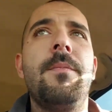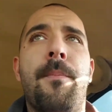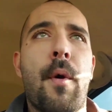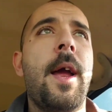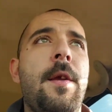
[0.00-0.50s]

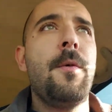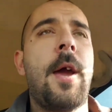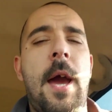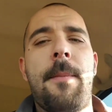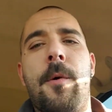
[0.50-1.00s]
brand new
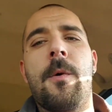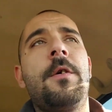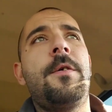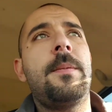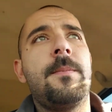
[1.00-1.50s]
cab
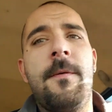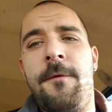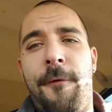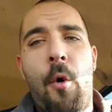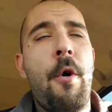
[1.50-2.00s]
corners,
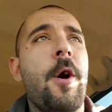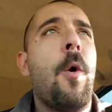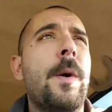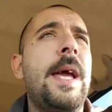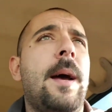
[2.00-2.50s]
Ford
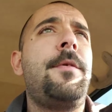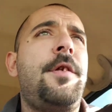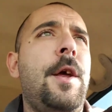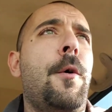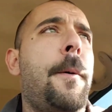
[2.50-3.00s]
OEM steel